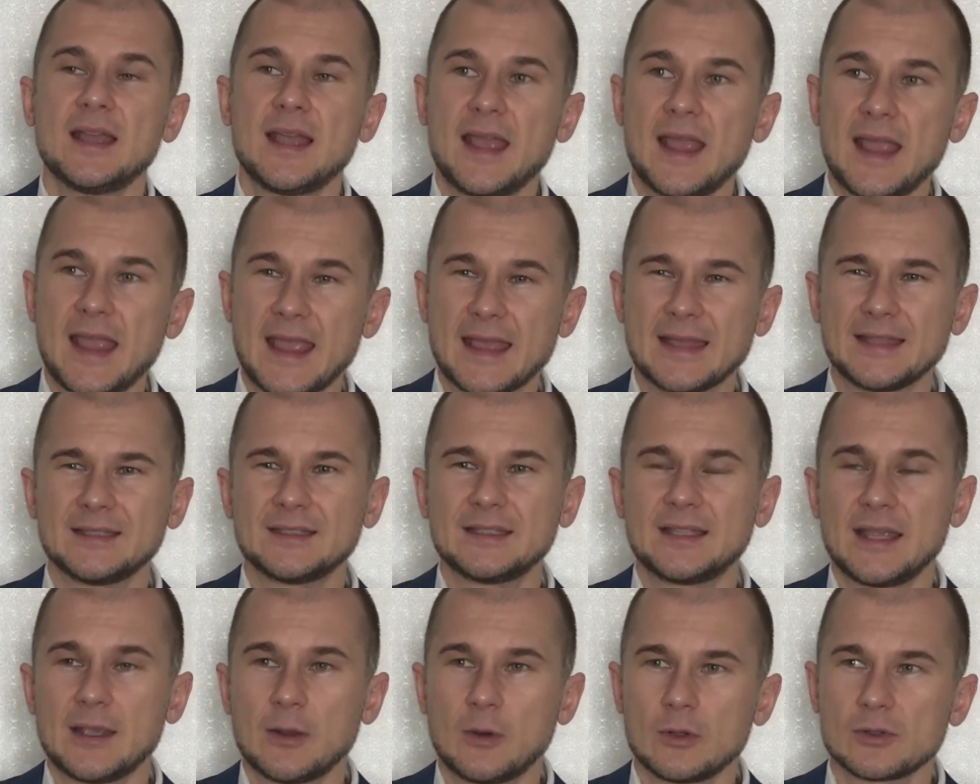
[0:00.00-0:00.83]
and
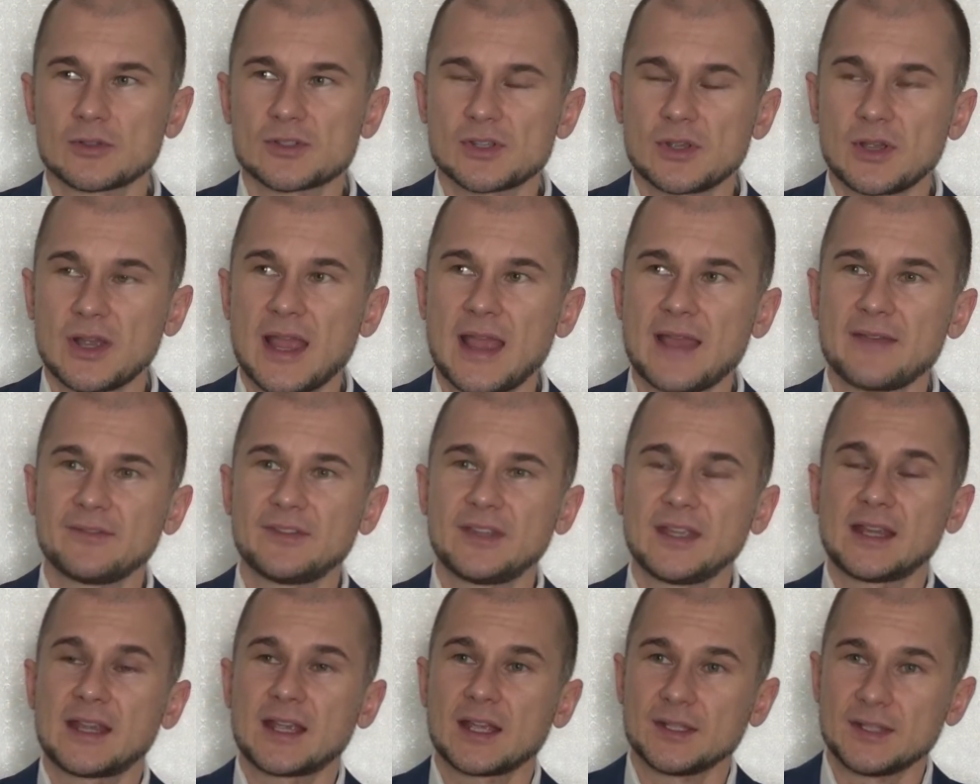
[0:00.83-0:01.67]
they also have the
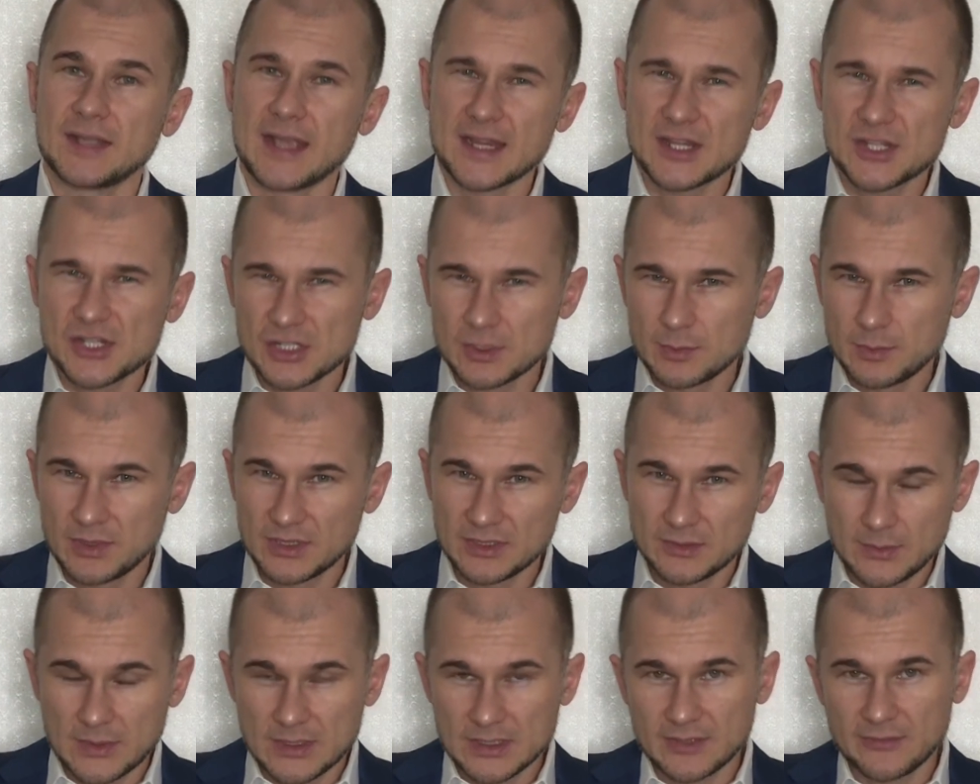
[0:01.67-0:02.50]
connection
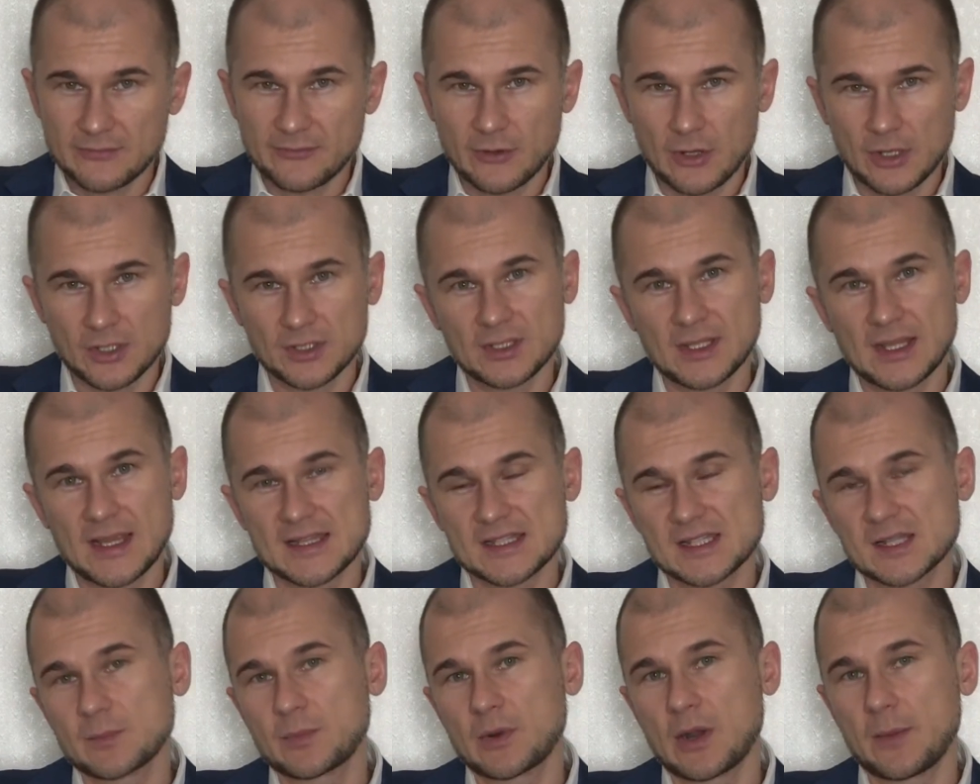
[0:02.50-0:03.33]
between the front
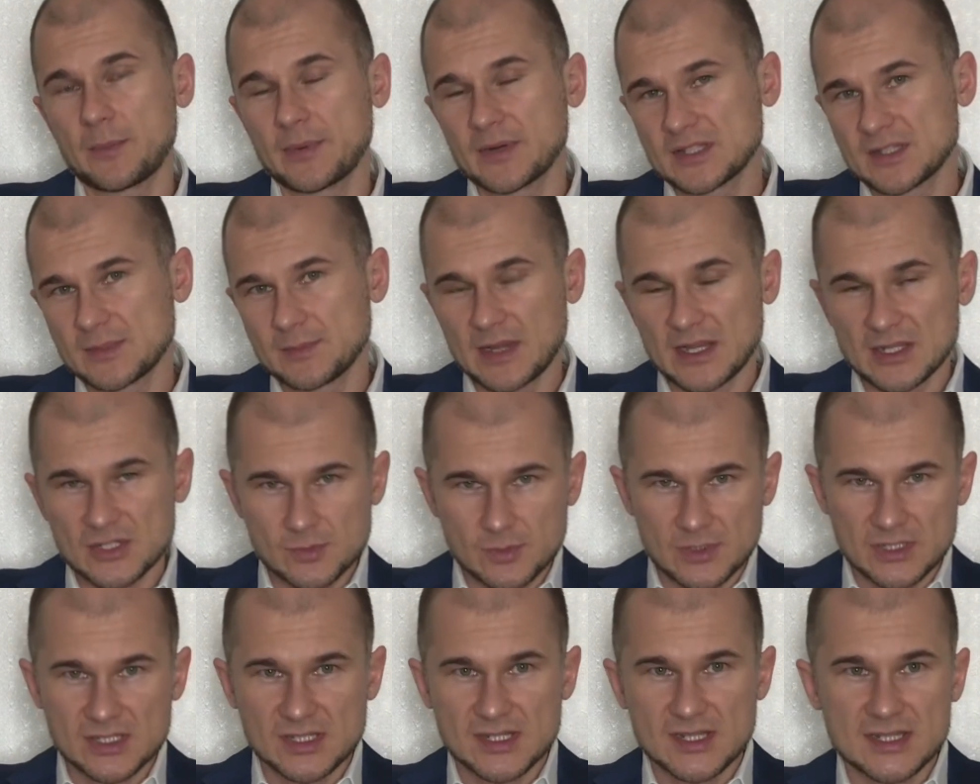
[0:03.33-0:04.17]
desk property
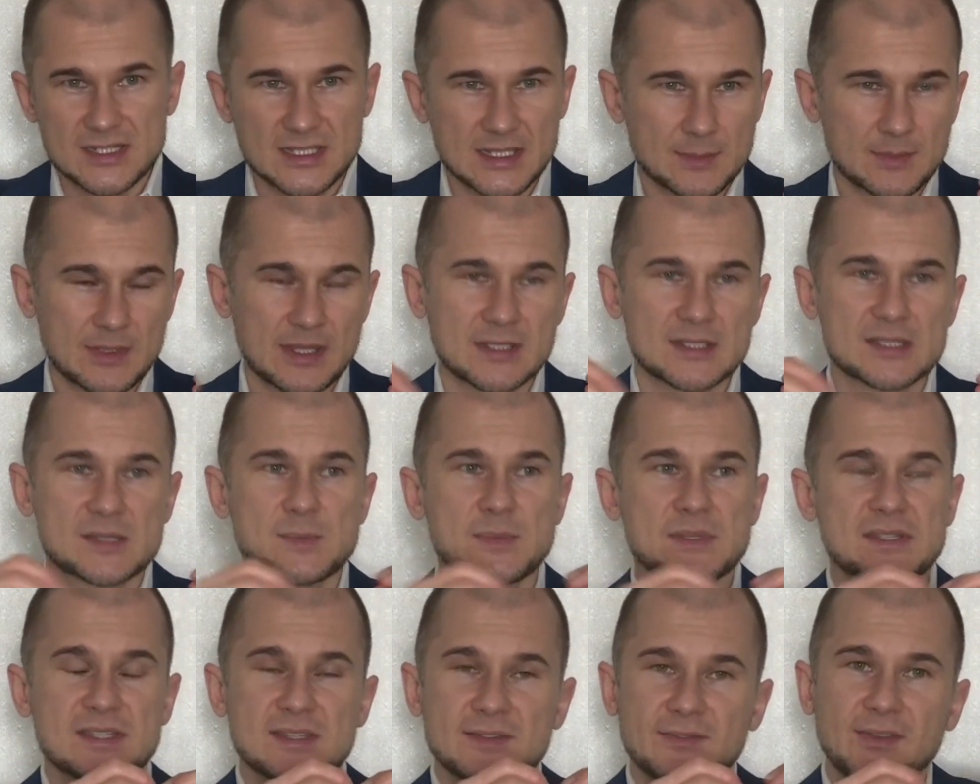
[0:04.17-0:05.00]
management system and
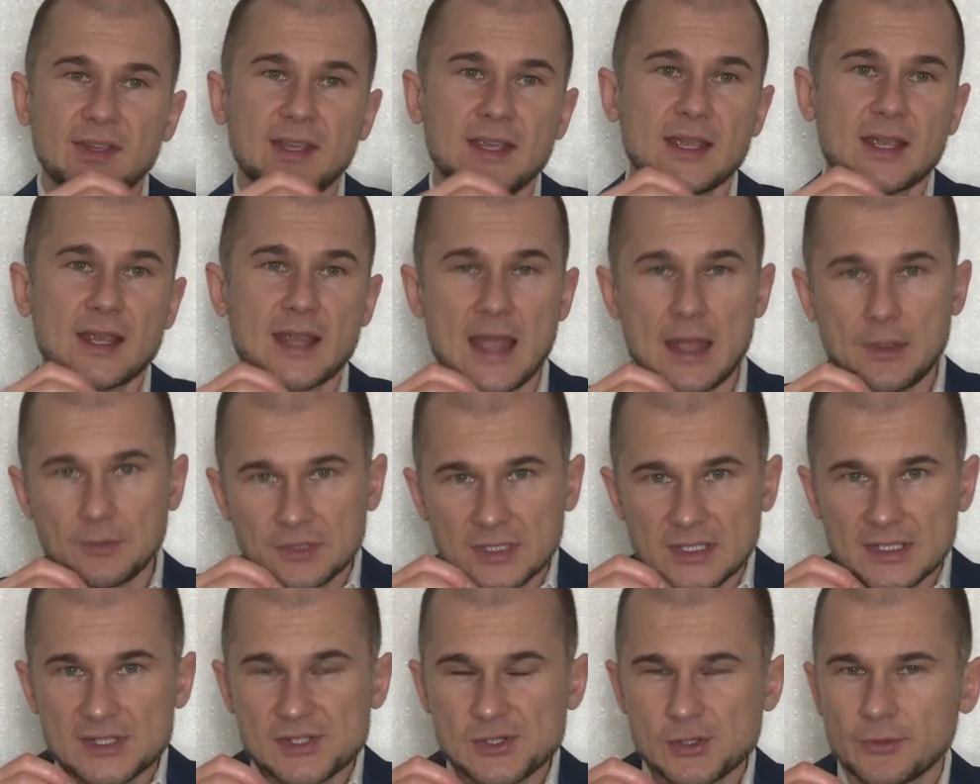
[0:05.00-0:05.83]
specific
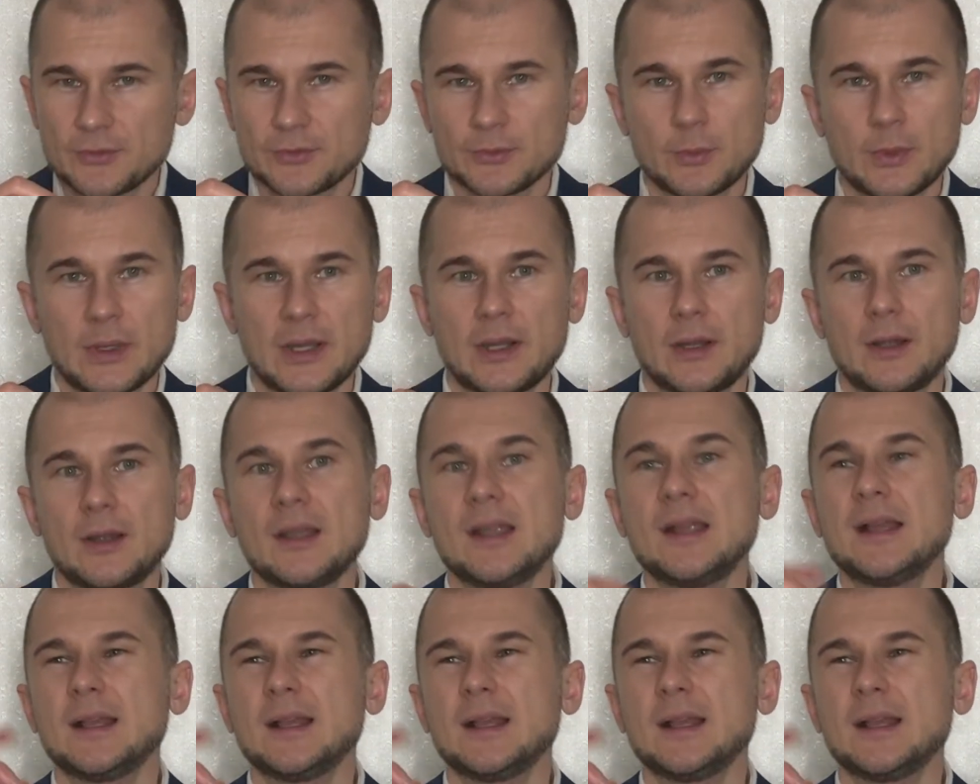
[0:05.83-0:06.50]
accounting software.